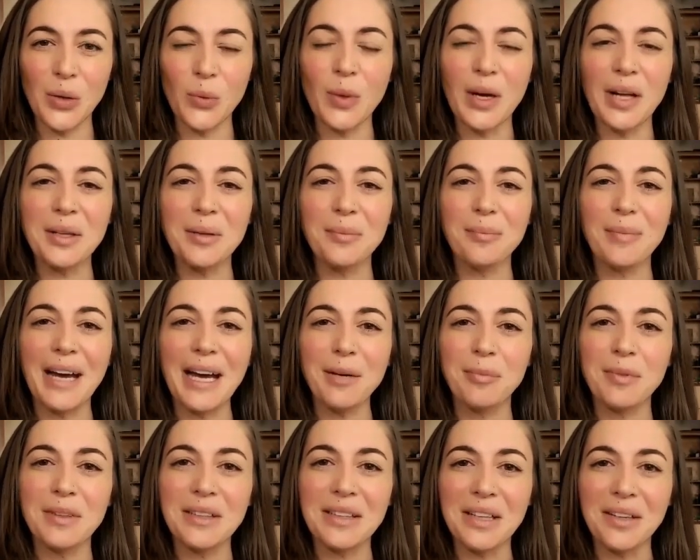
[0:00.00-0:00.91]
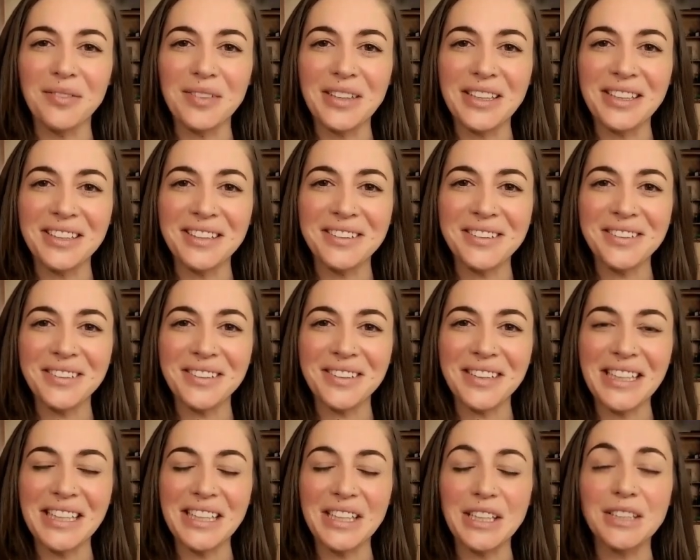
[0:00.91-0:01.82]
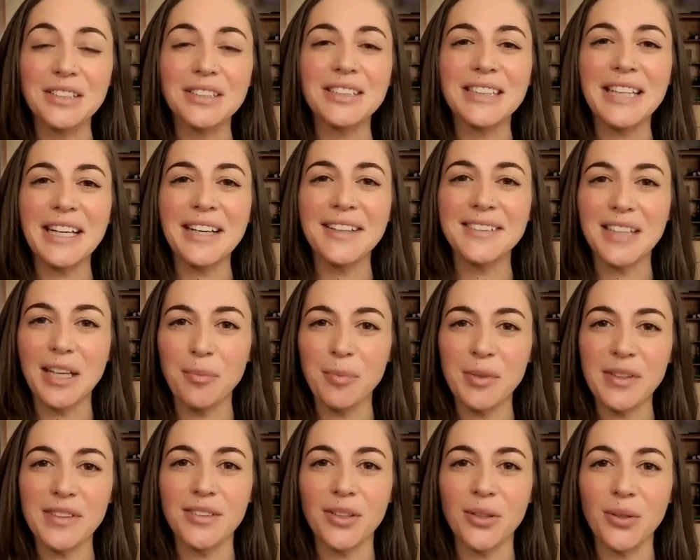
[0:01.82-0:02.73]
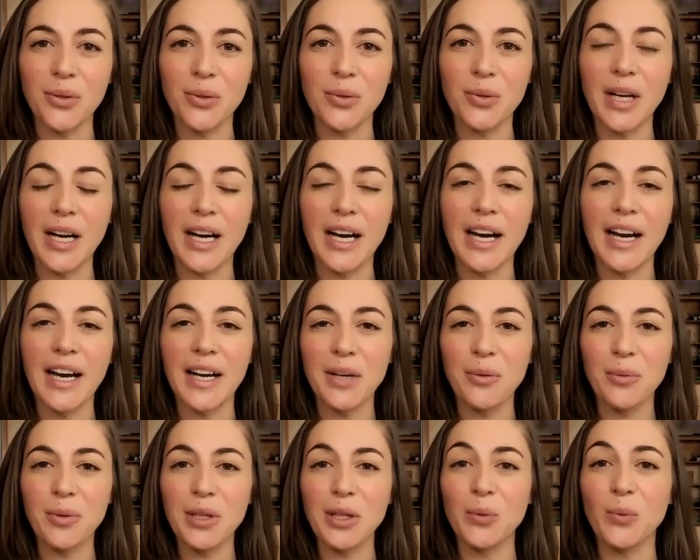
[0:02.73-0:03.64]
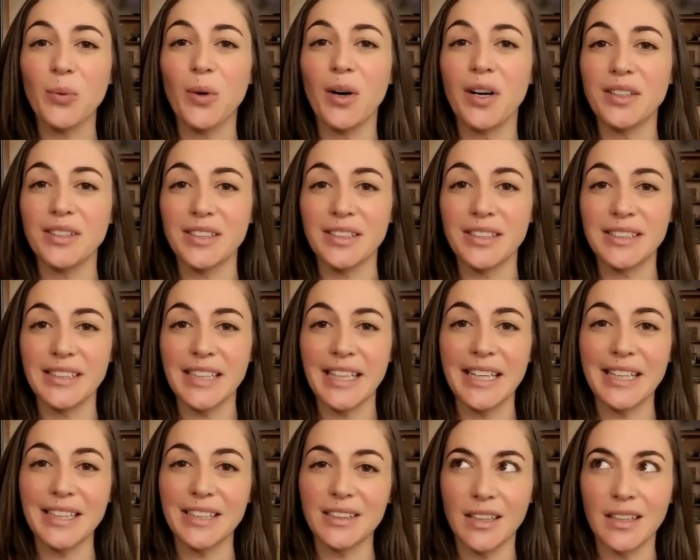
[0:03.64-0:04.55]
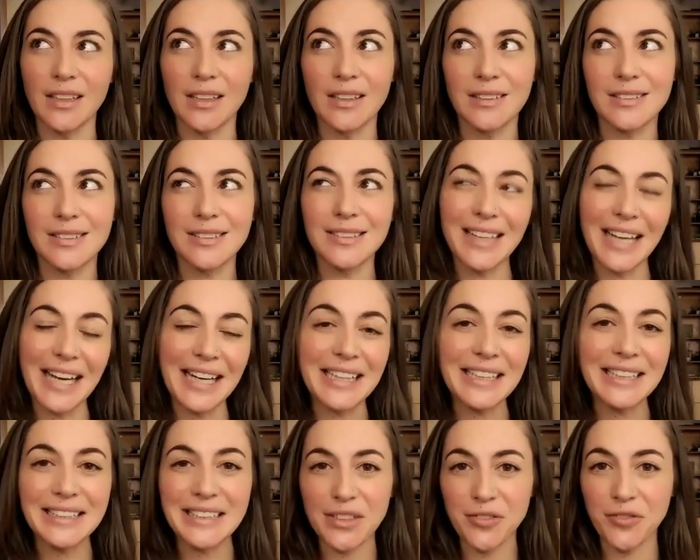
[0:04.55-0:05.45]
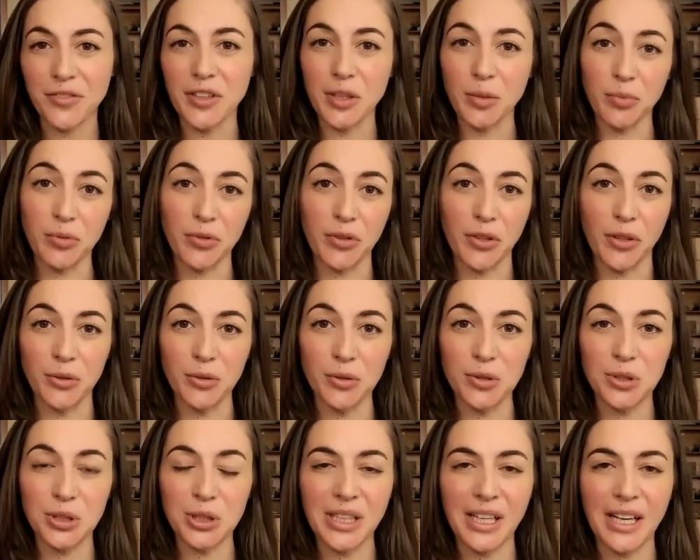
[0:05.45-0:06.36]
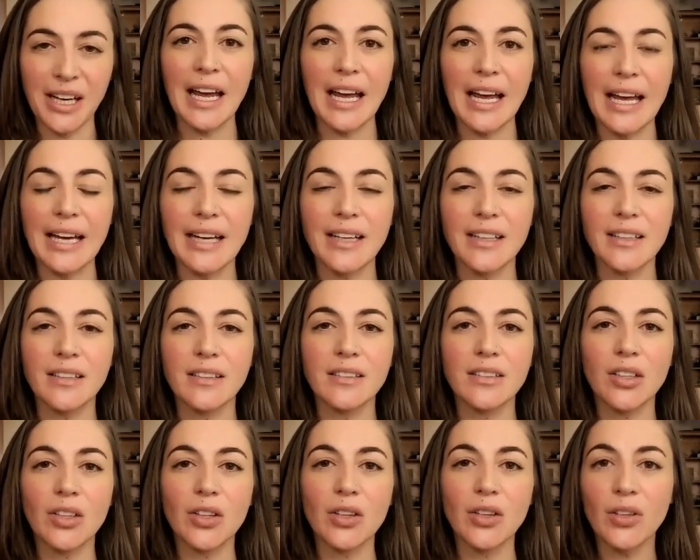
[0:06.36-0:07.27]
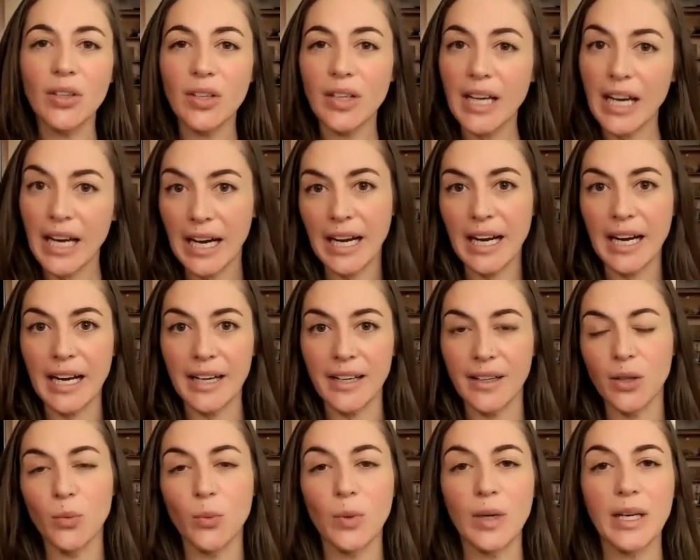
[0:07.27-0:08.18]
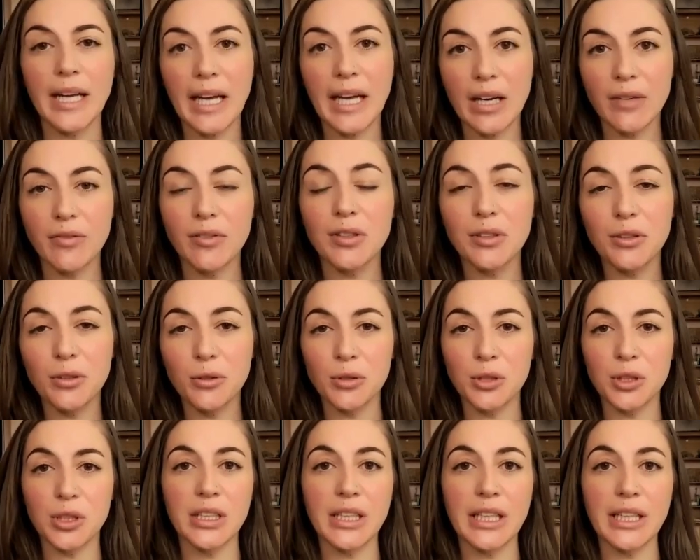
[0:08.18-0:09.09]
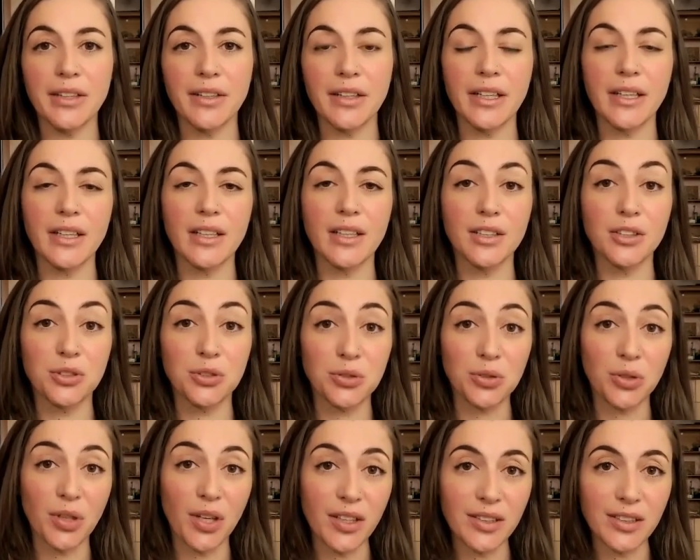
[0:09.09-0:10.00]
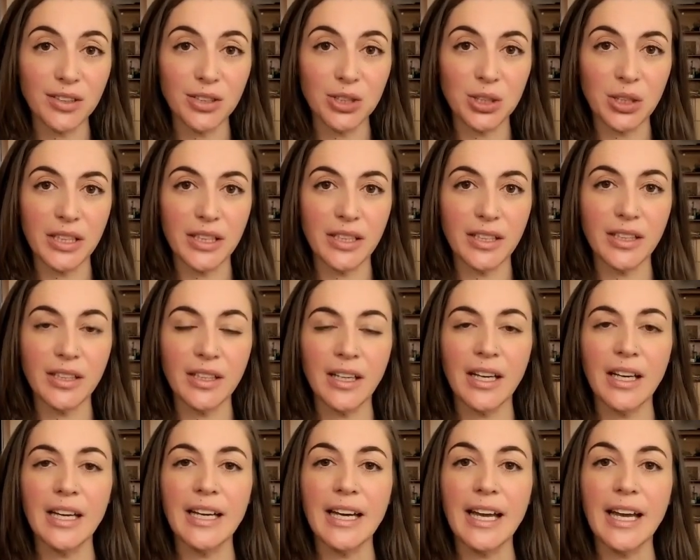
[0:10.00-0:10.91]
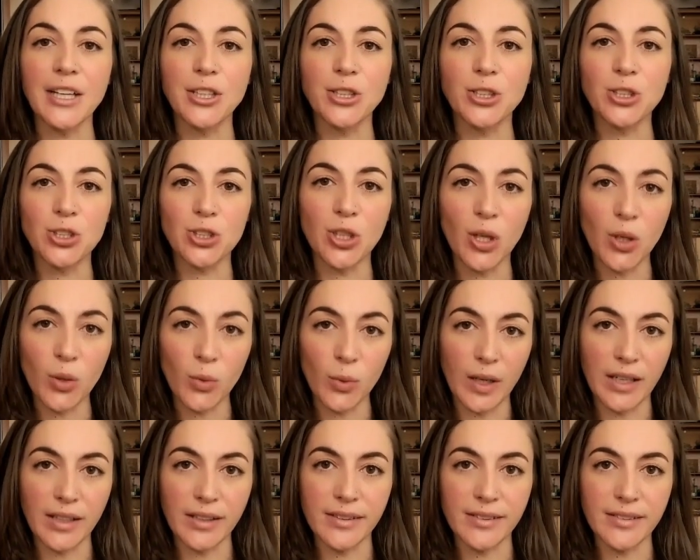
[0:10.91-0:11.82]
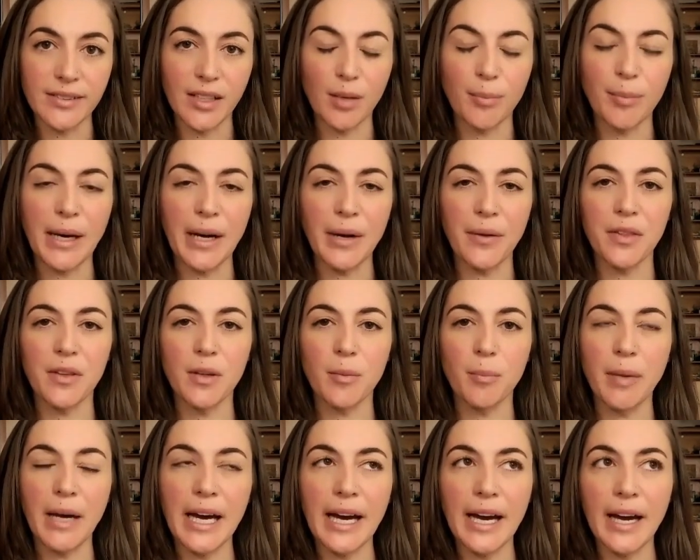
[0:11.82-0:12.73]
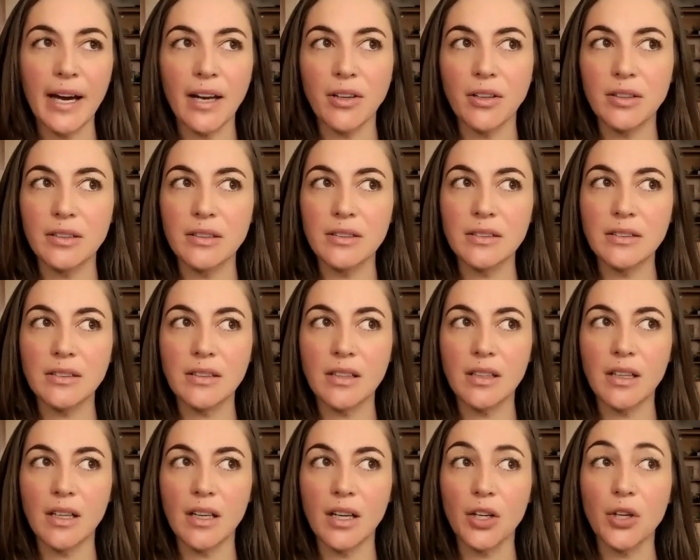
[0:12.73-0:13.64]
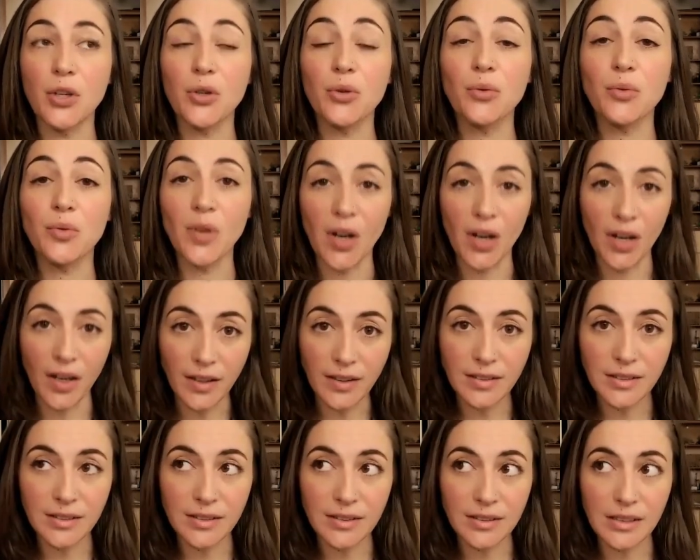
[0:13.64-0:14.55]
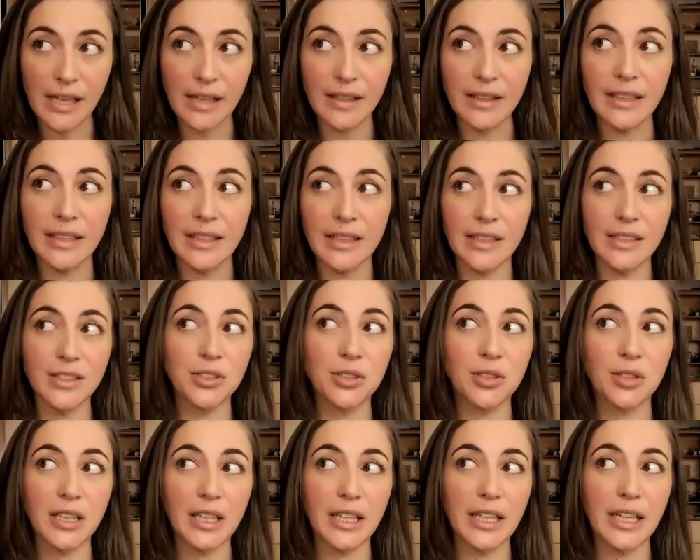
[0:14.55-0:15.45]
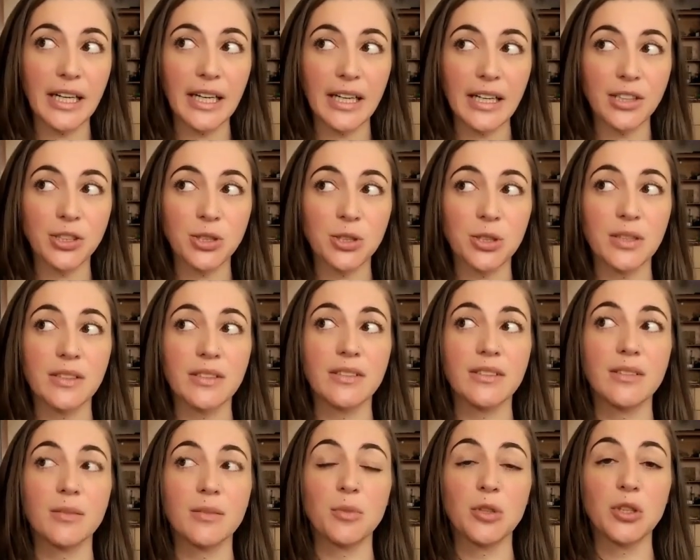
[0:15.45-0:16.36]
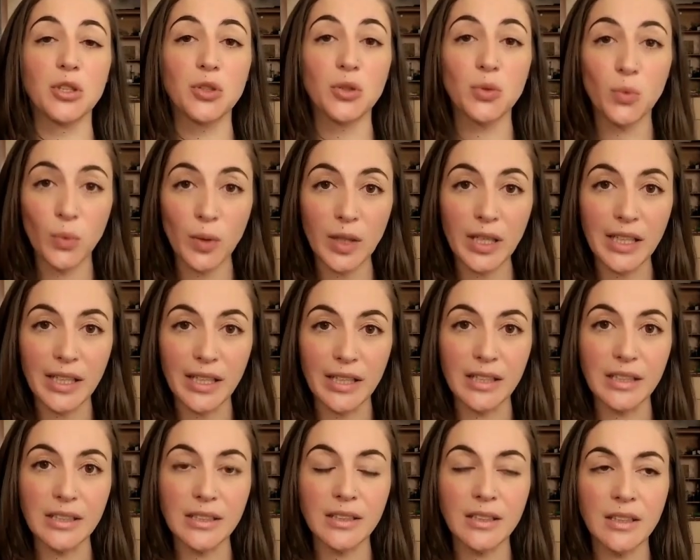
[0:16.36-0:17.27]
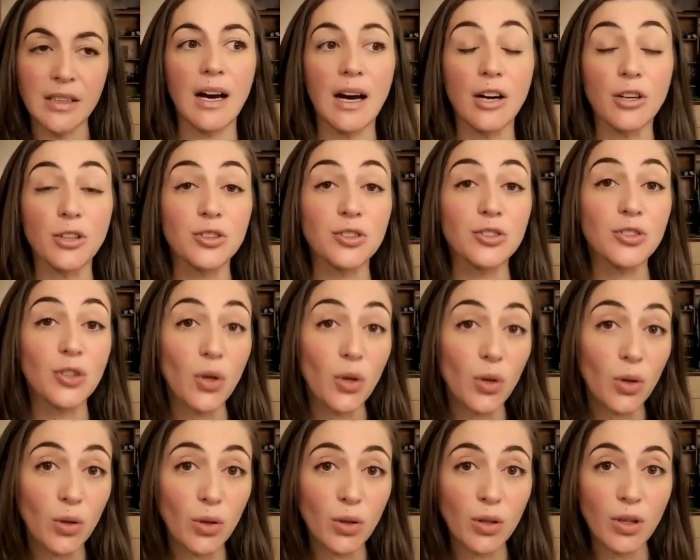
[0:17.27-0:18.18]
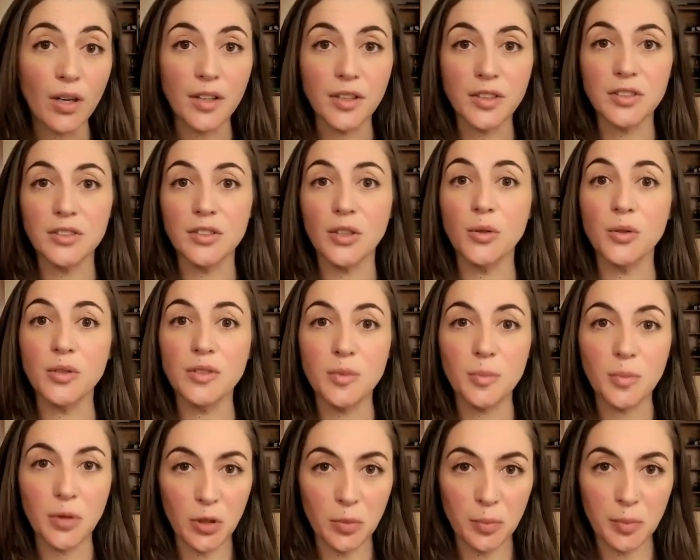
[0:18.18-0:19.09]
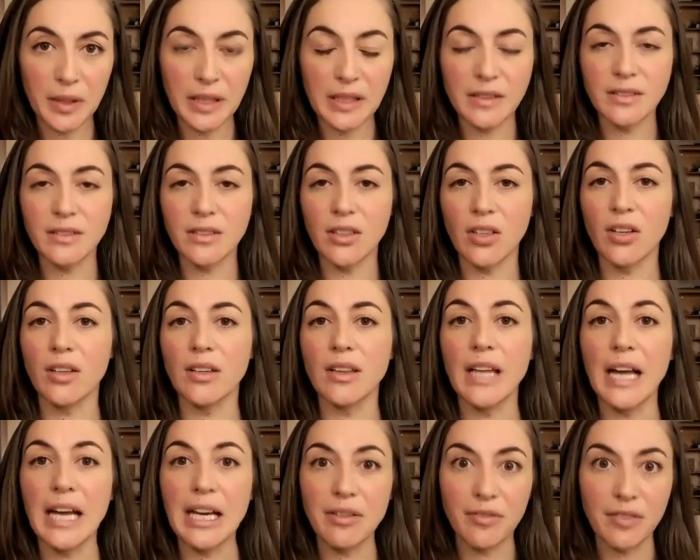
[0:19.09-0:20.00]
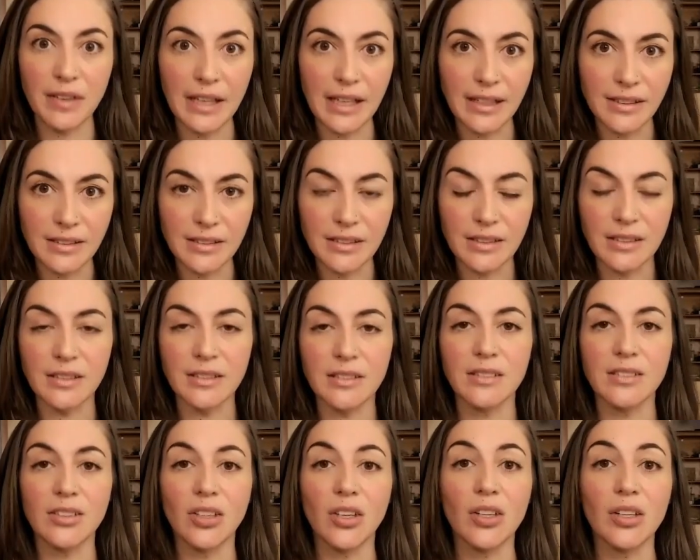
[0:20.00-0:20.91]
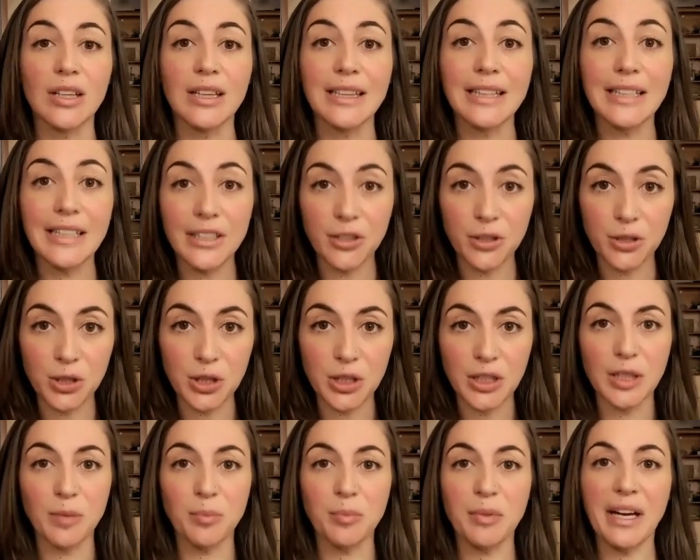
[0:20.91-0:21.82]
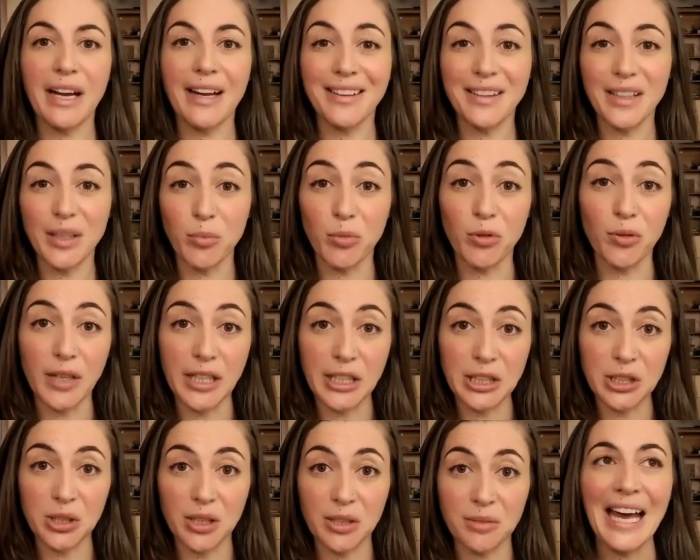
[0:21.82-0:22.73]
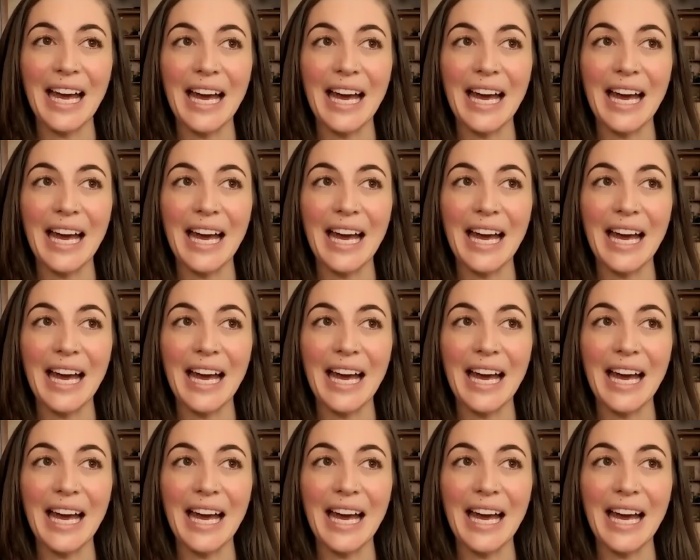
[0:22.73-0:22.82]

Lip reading: Welcome back, beloveds. In today's episode, I really want to take a slightly different approach and look at what evolutionary astrology can show us about the patterns across and the interconnections between our soul, our soul's purpose, our life lessons, our leadership, and liberation.